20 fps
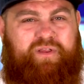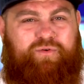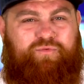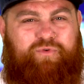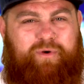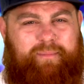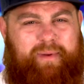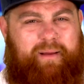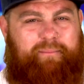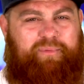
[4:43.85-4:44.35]

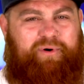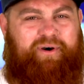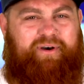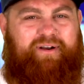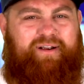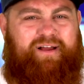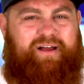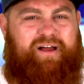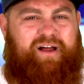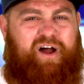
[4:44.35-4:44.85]
Remember,
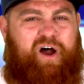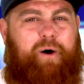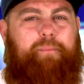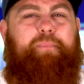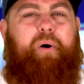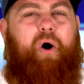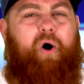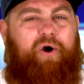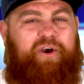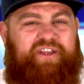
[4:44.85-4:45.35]
a
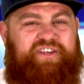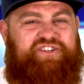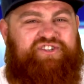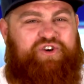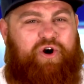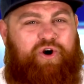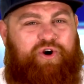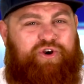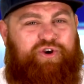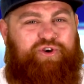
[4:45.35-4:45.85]
party
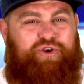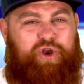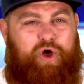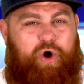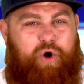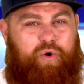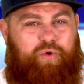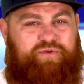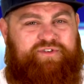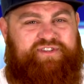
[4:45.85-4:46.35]
starter
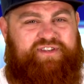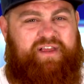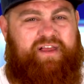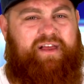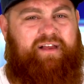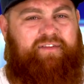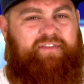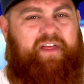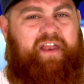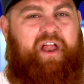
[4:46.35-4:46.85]
knows
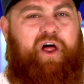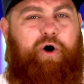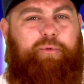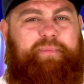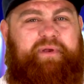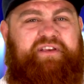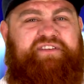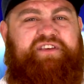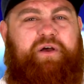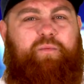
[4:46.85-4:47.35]
that
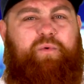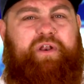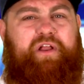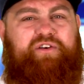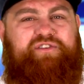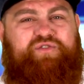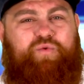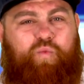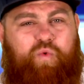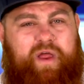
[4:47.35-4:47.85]
helping someone
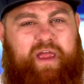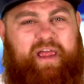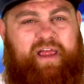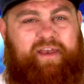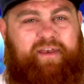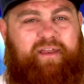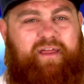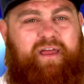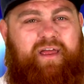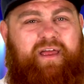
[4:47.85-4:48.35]
else
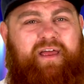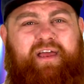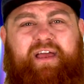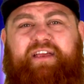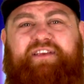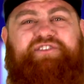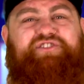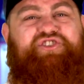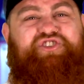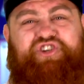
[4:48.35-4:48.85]
win
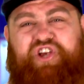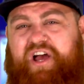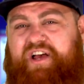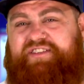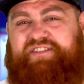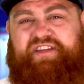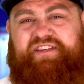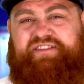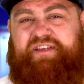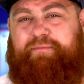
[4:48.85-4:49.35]
is
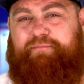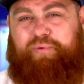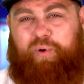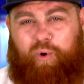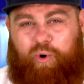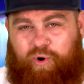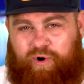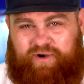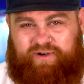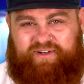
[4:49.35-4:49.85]
just as
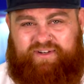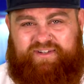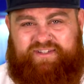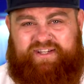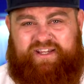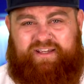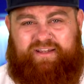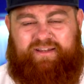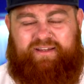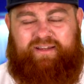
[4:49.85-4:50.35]

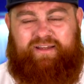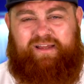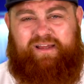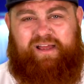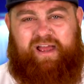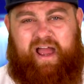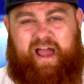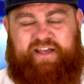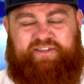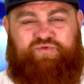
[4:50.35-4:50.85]
important
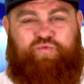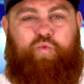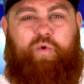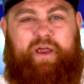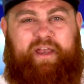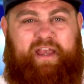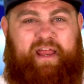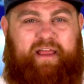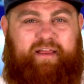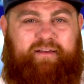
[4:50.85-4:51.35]
as
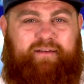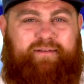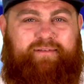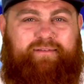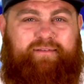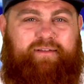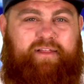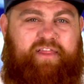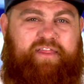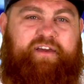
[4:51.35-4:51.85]
winning
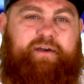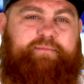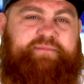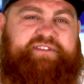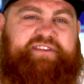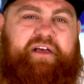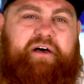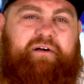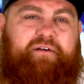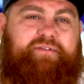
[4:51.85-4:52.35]

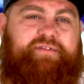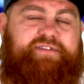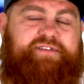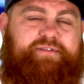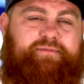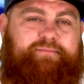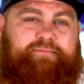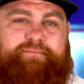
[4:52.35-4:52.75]
themselves.